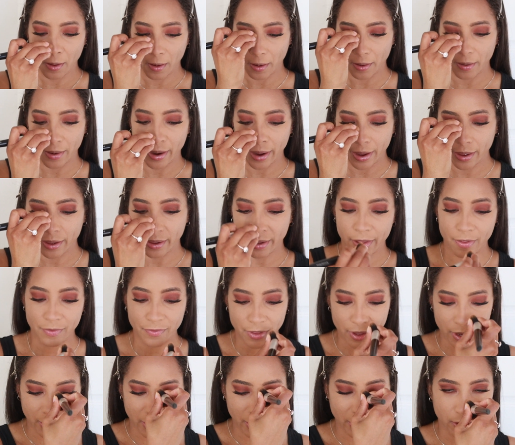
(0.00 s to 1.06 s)
All right, and
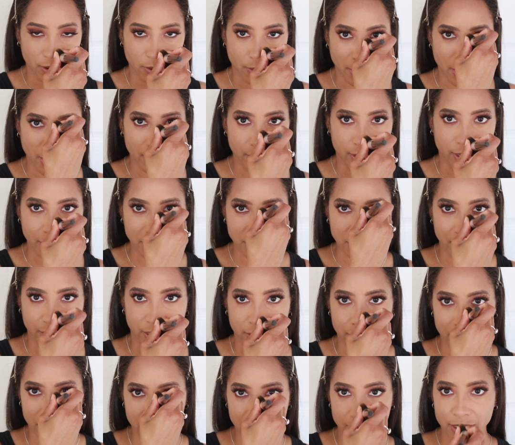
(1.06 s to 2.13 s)
then I go ahead and I
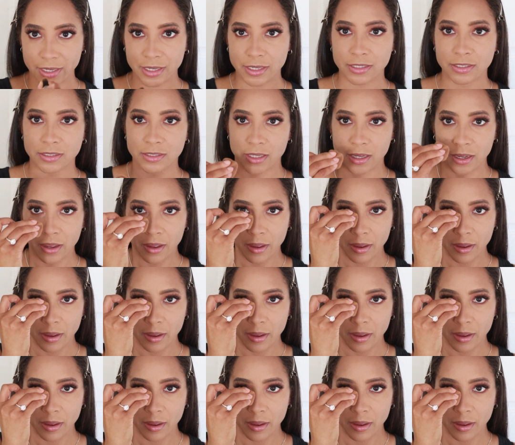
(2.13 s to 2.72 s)
take this,